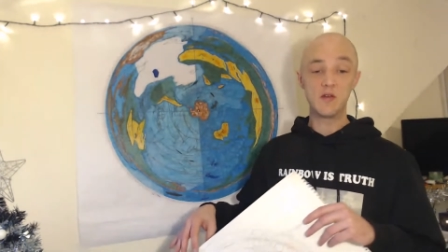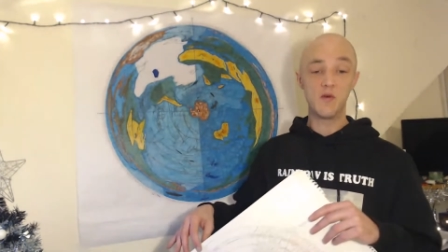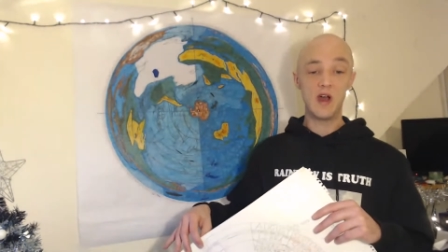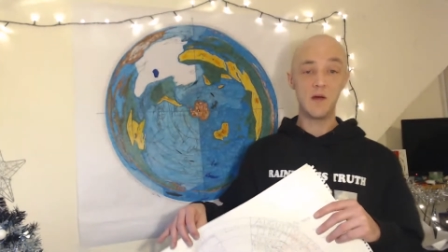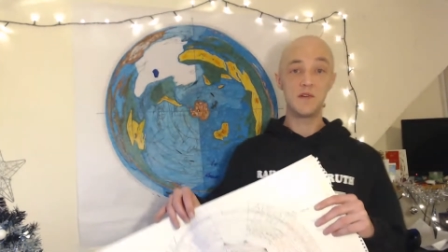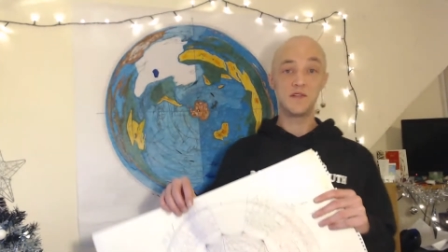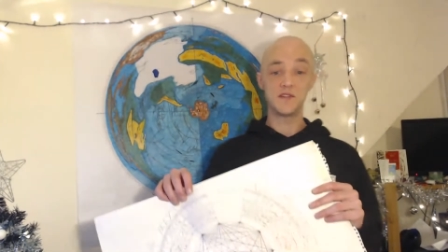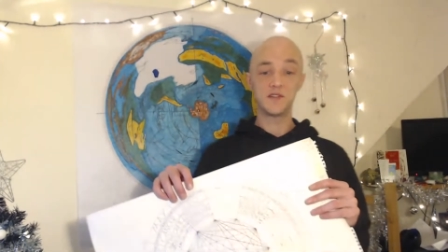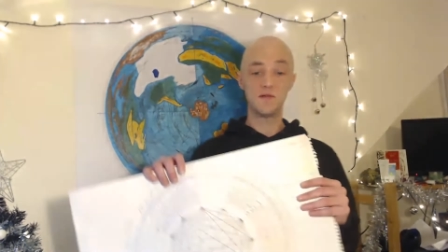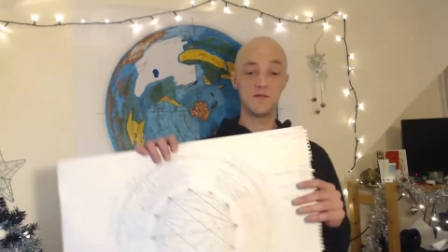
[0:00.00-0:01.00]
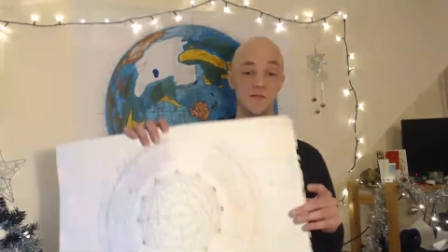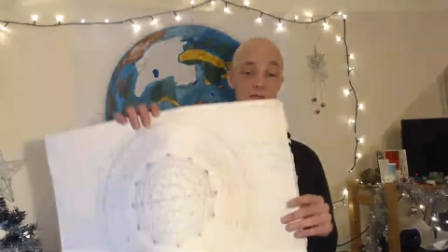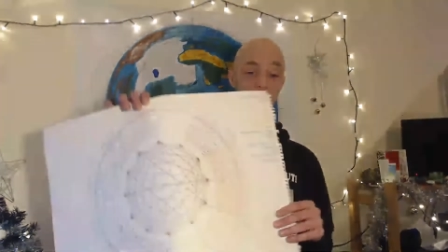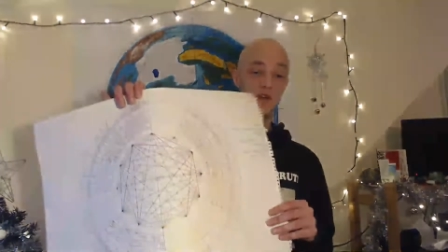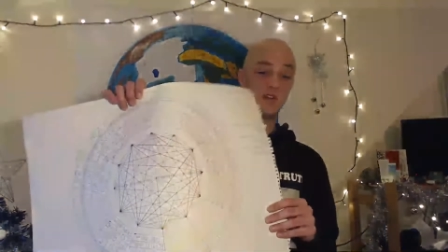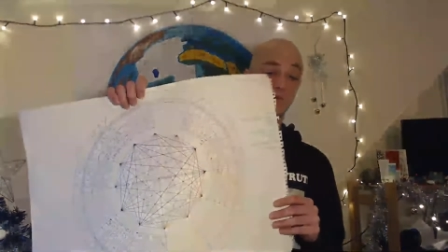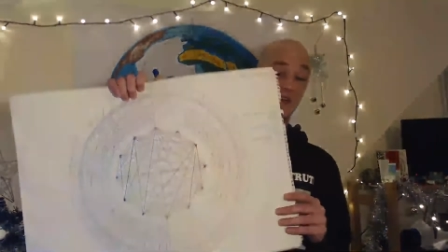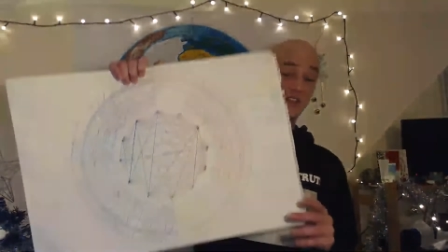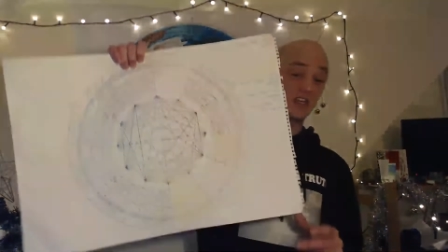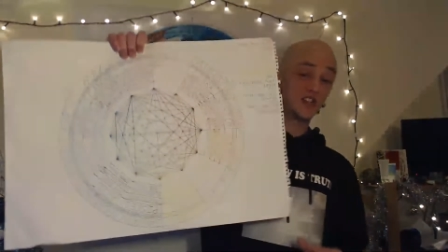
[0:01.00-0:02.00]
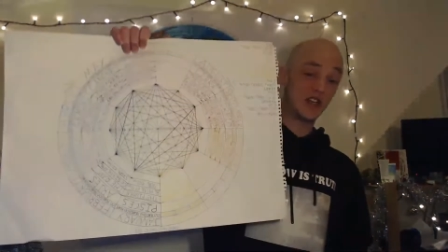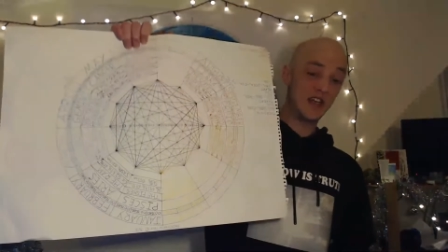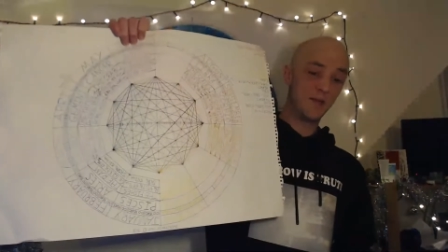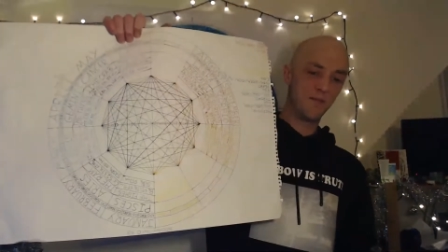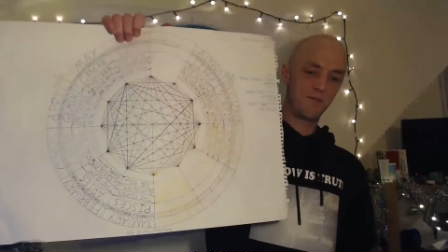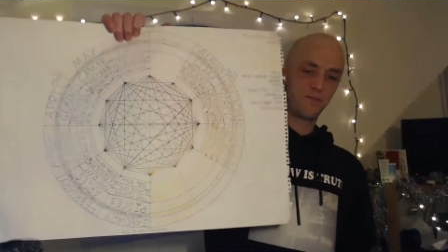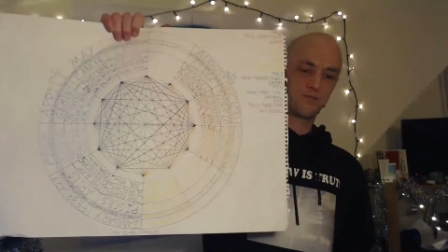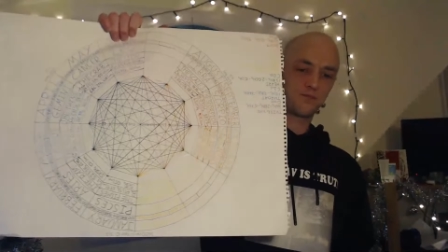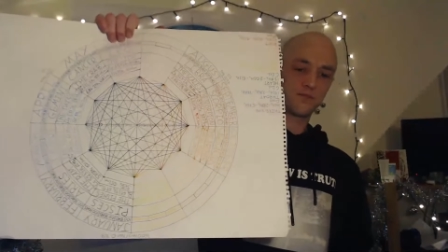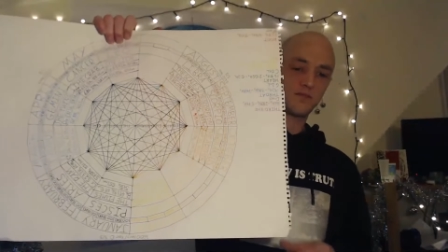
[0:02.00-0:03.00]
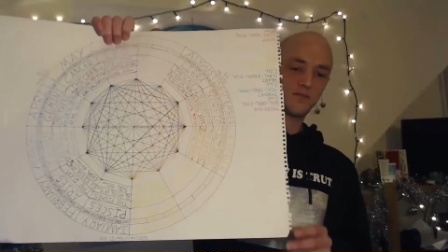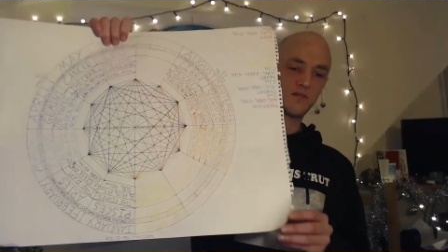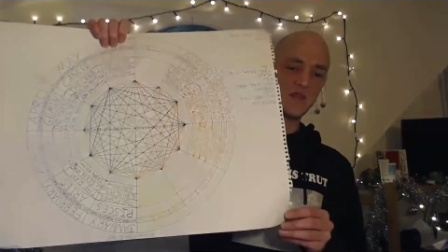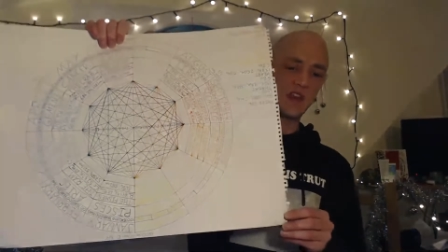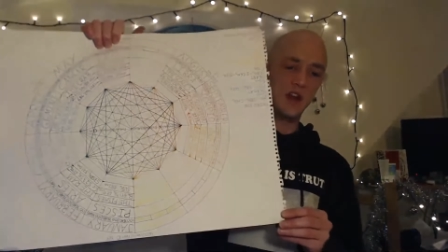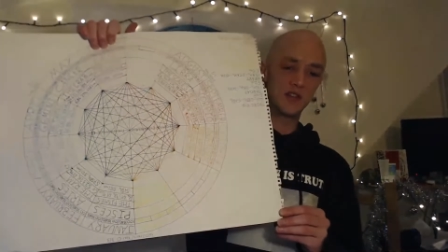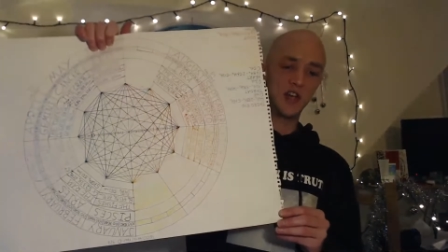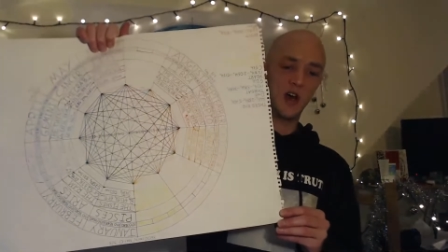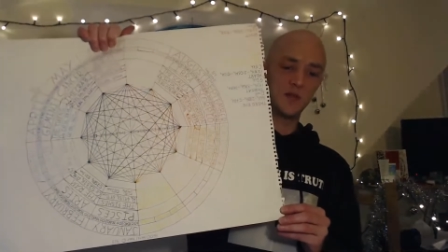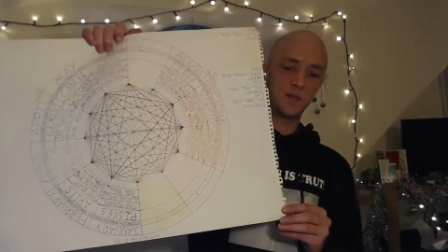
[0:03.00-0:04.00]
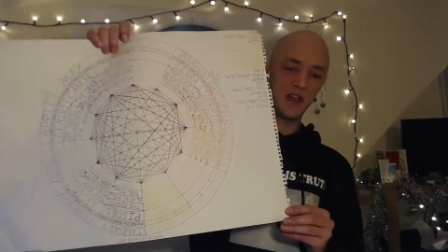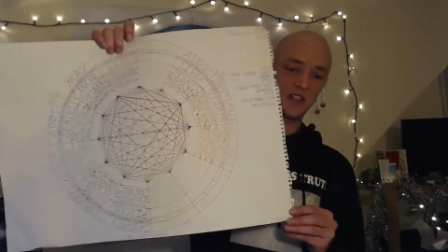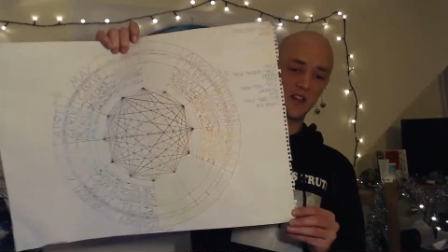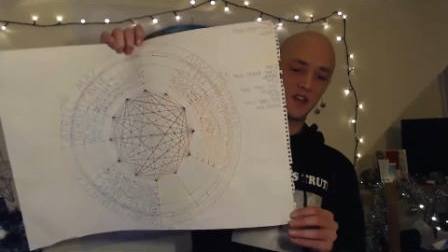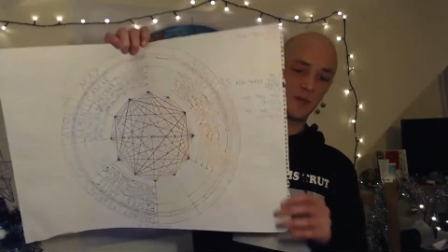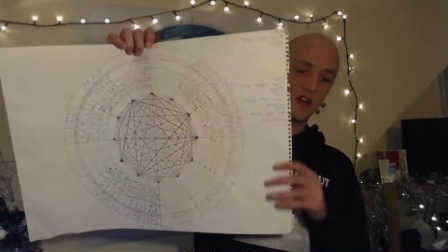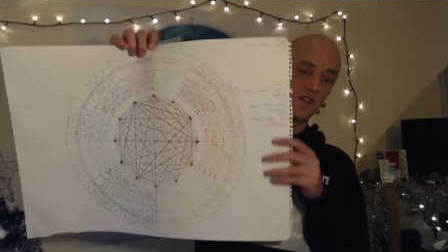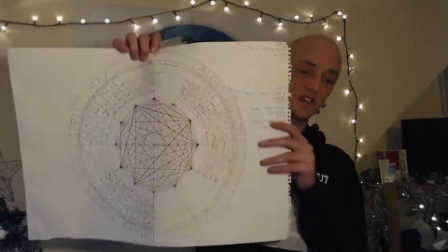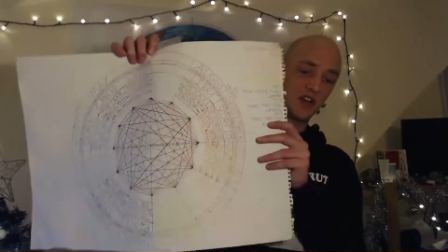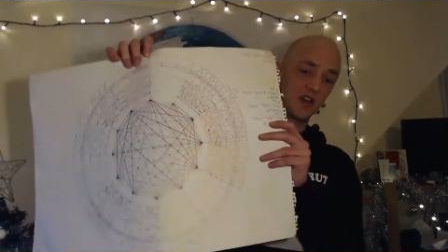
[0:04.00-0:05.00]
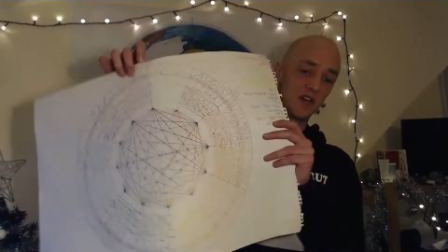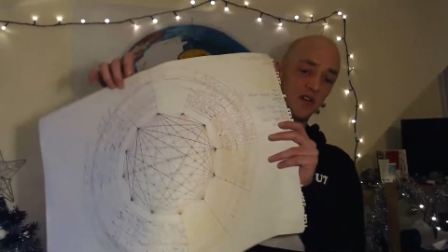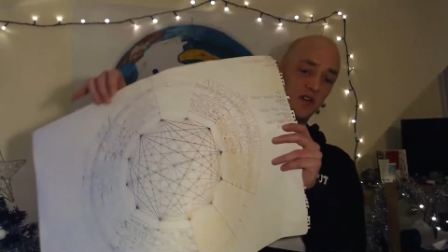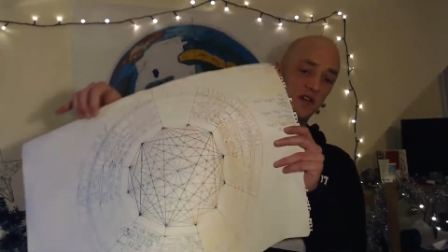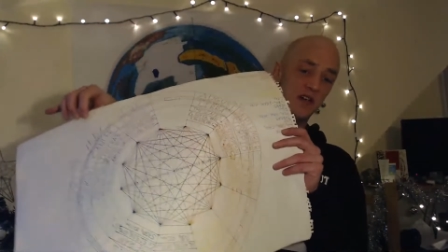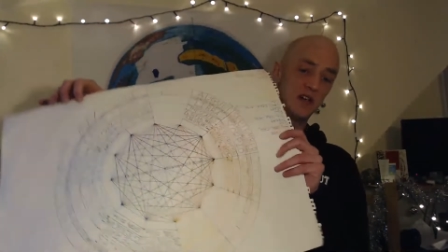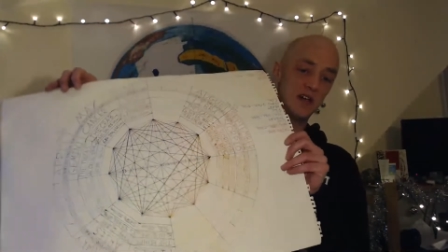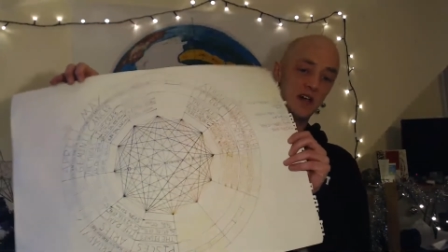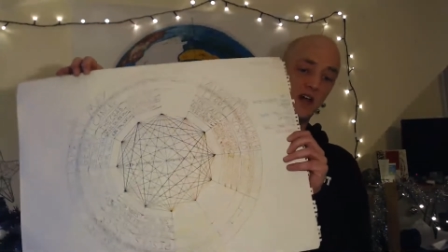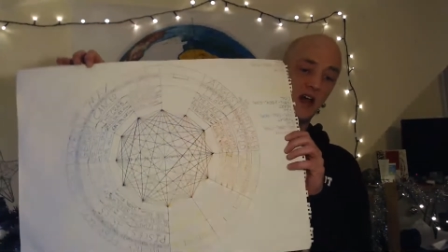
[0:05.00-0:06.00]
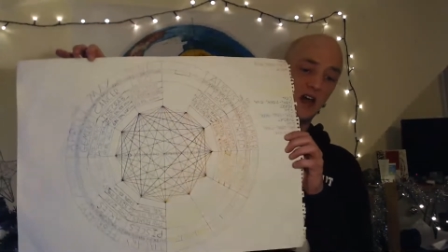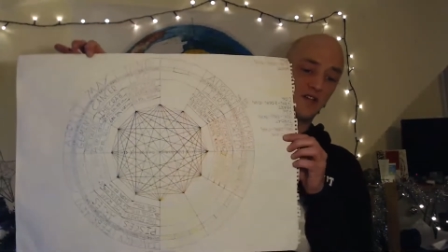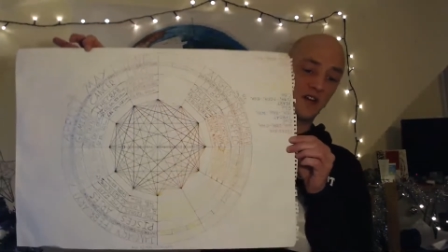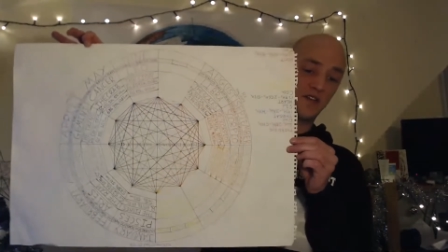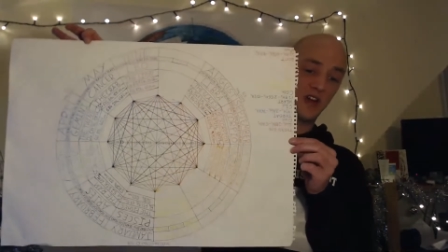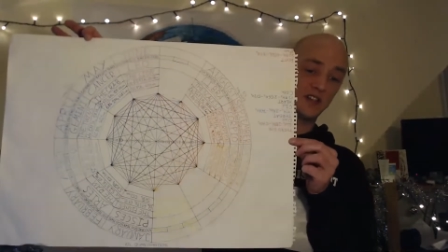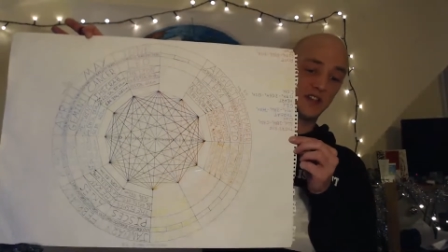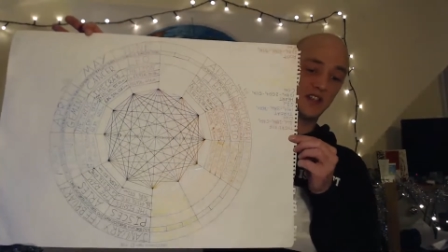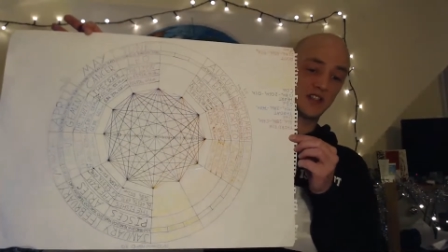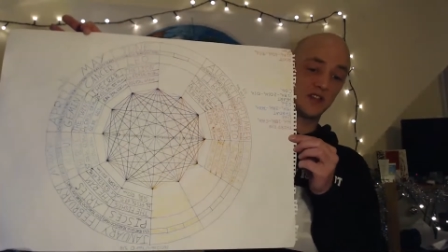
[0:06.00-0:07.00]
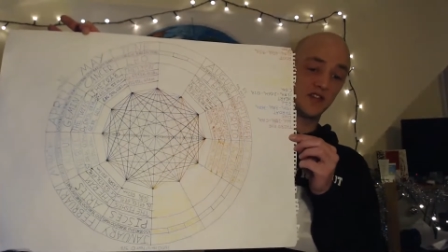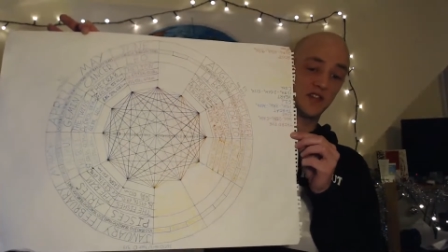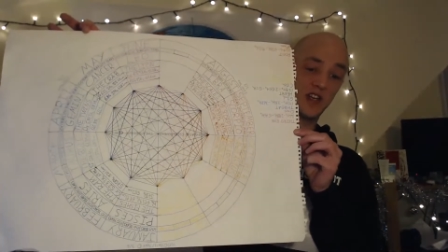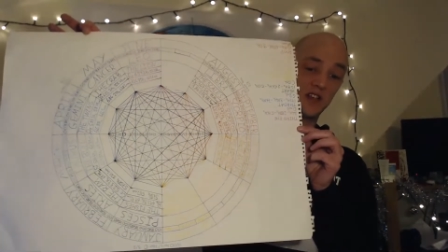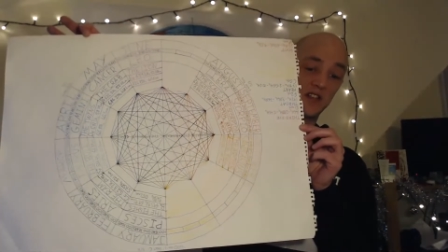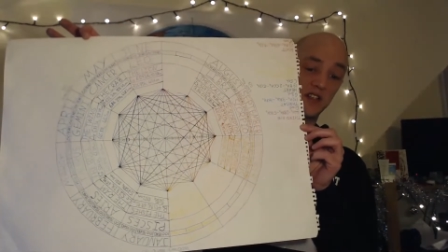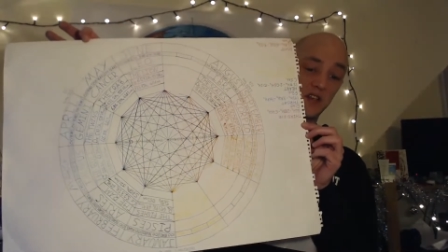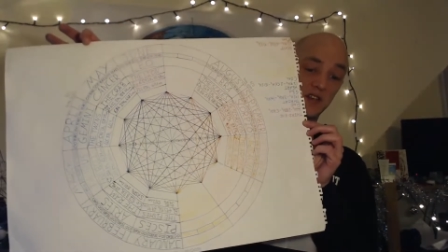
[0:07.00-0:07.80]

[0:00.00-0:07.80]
what happens. But essentially, you know, time is based on the perfect circle, and 3,600 years, as I